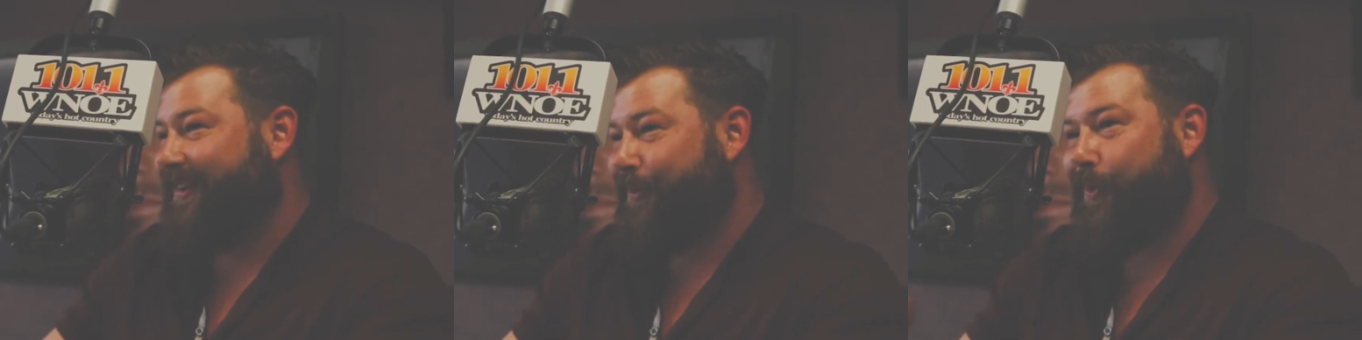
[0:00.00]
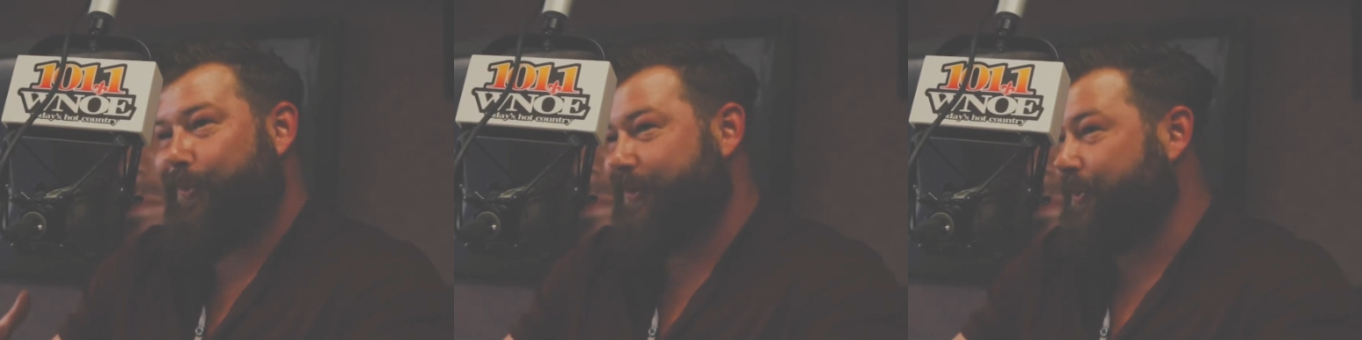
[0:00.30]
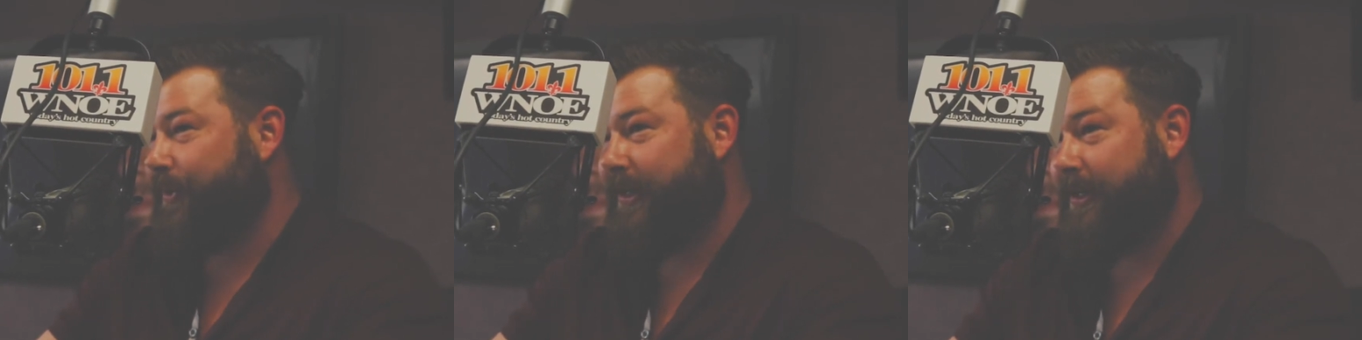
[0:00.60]
what we're
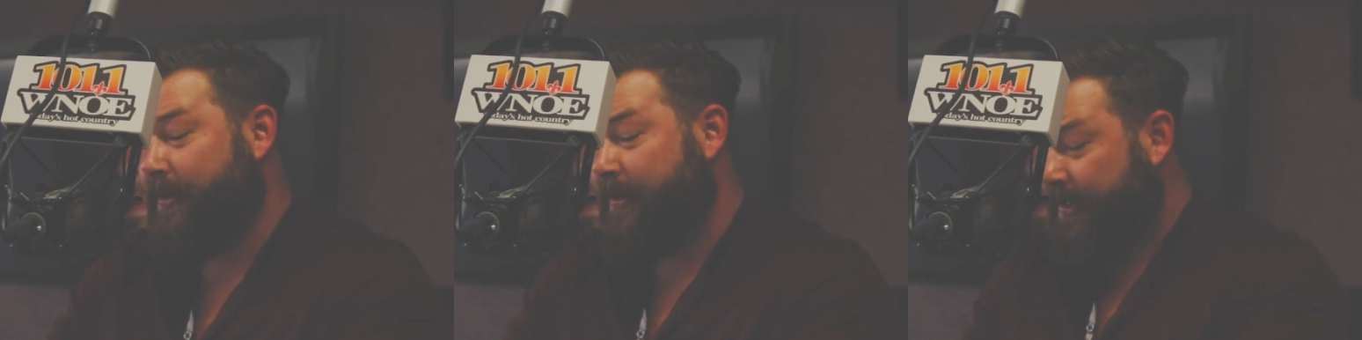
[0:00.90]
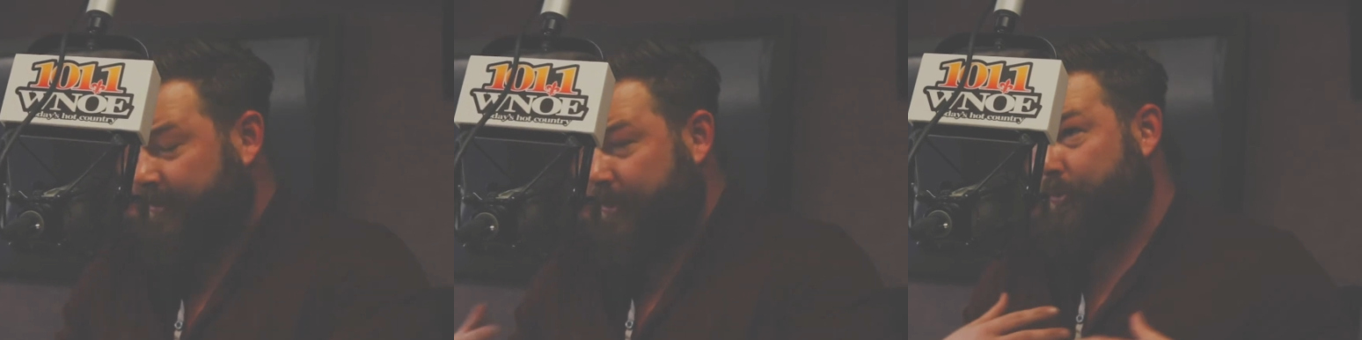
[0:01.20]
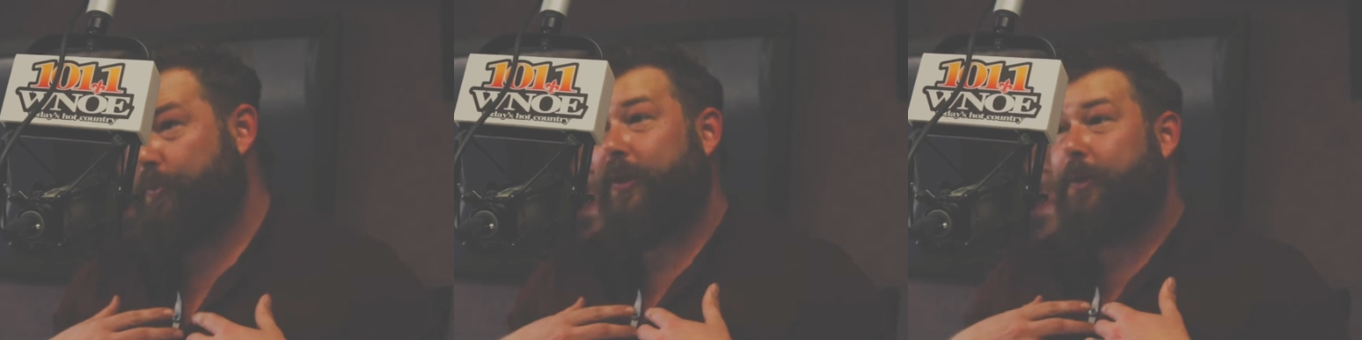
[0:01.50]
doing here, because
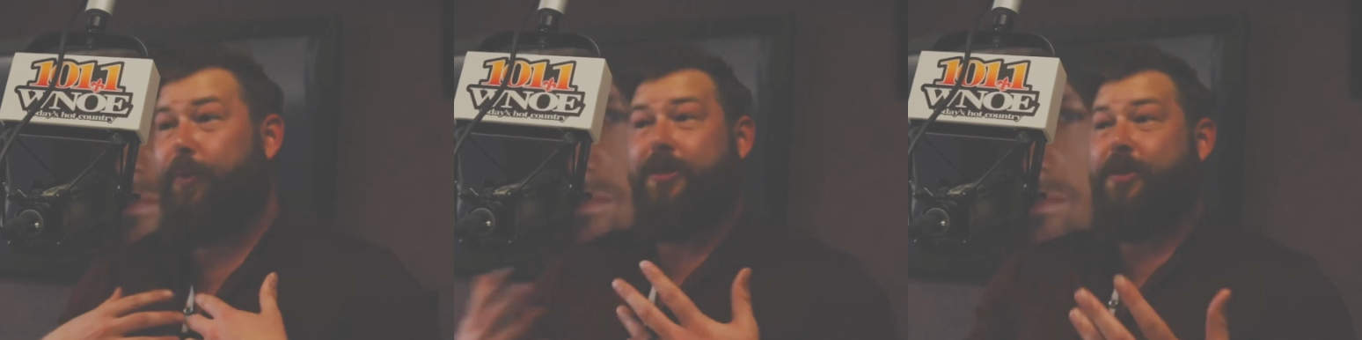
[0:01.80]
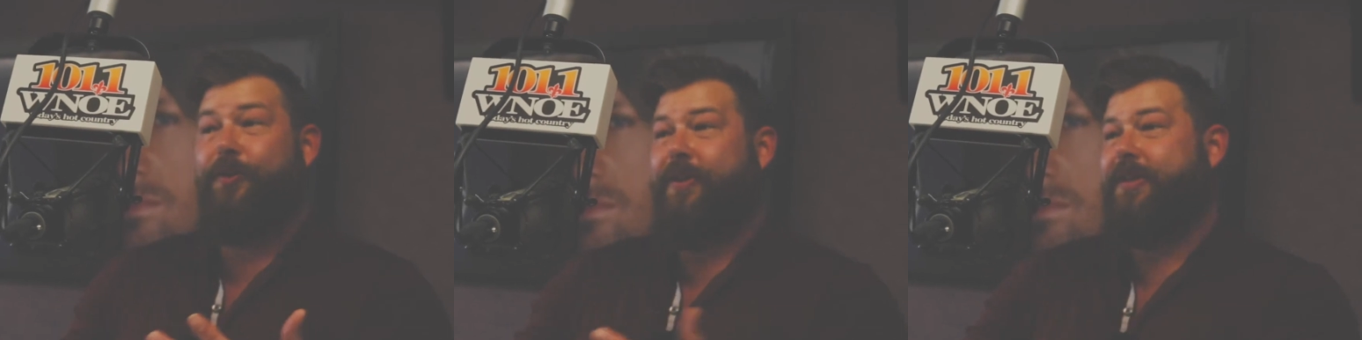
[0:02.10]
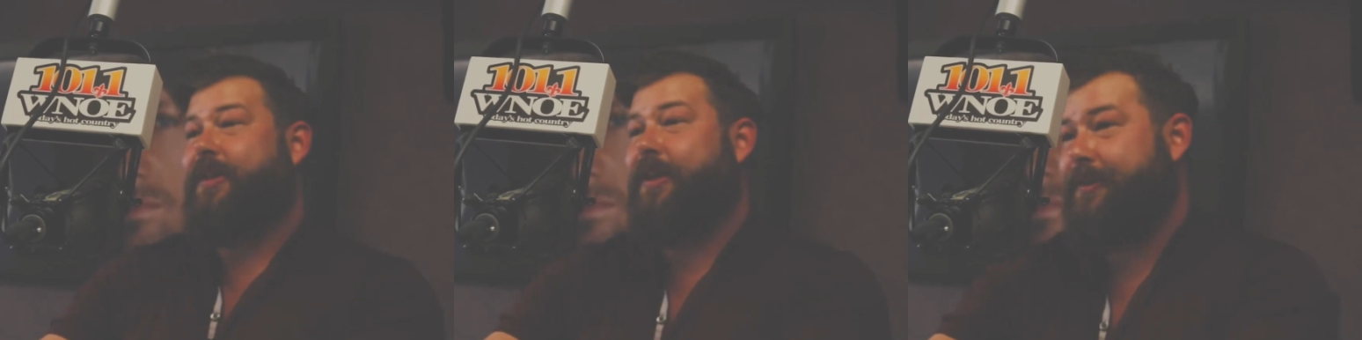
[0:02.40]
we really want to serve the
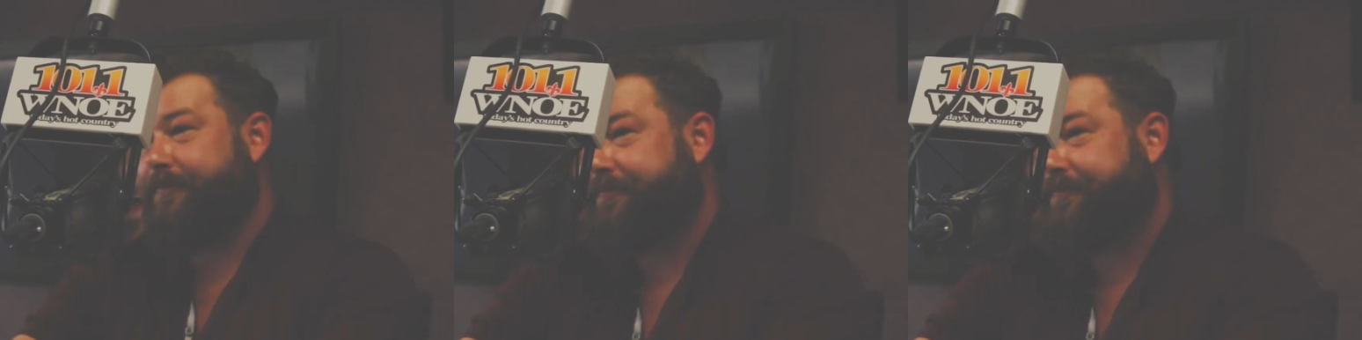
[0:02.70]
city.